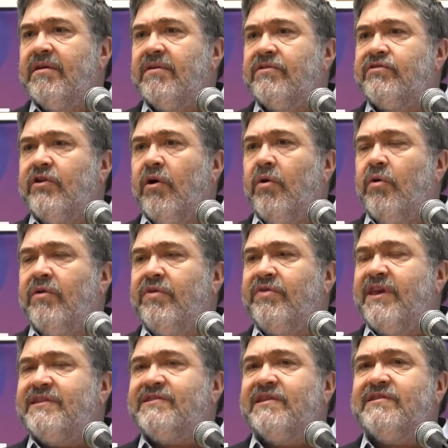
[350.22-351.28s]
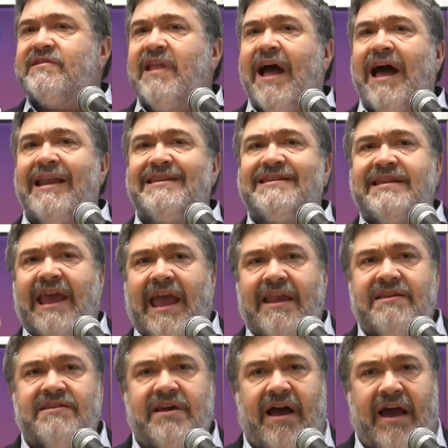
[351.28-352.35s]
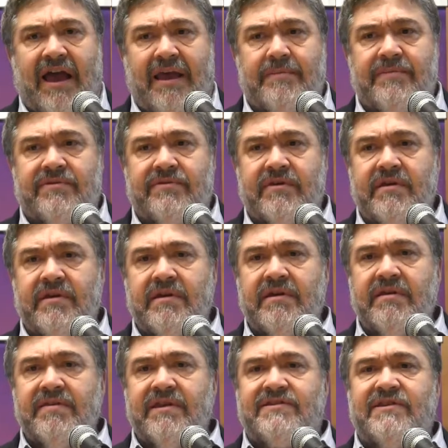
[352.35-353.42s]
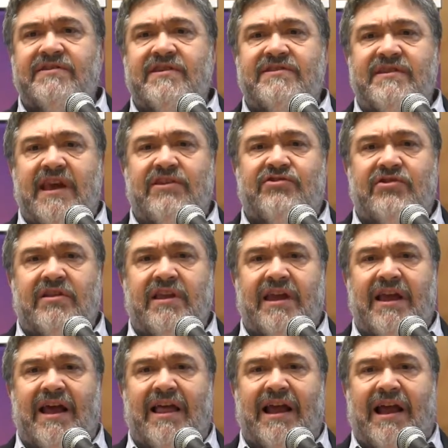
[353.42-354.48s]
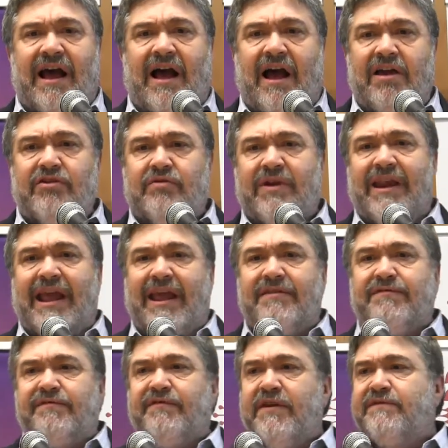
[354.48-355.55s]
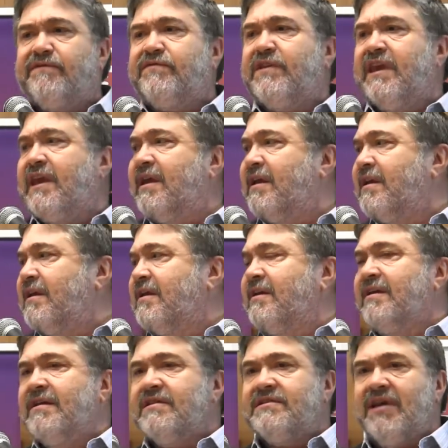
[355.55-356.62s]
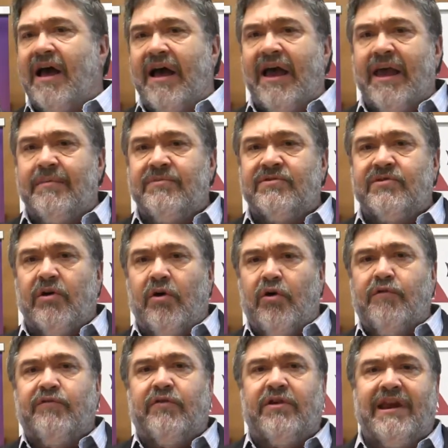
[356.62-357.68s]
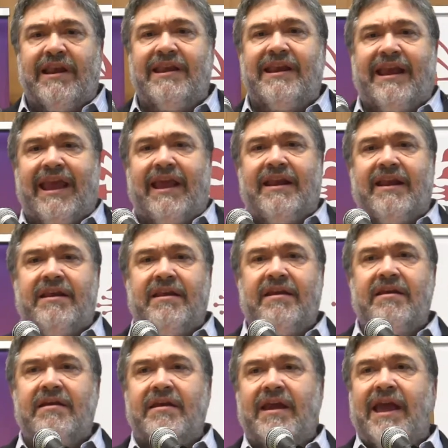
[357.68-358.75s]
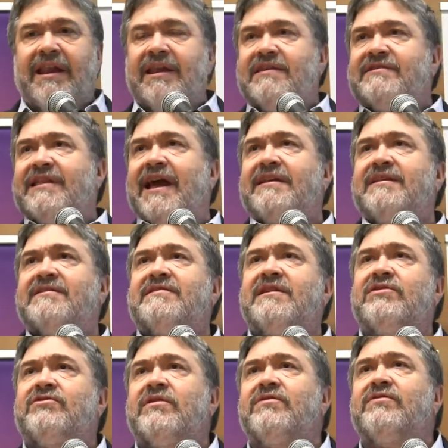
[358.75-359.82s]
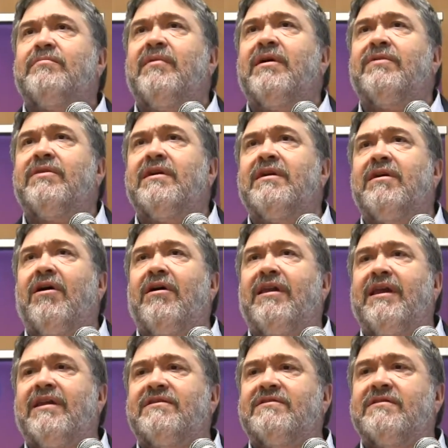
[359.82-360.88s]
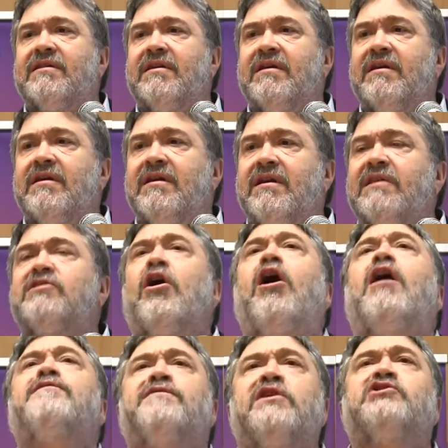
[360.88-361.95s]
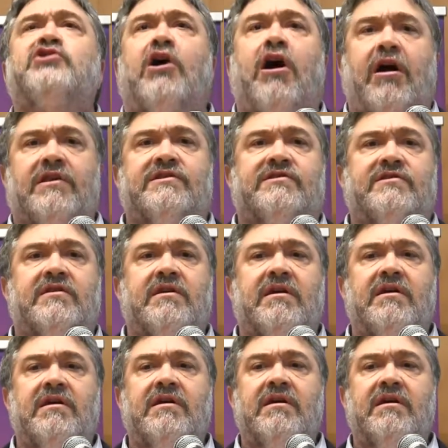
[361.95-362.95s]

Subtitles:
So this is not 10 times. This is essentially like 150 times over-indicated. Any statisticians among the audience? It's off the charts.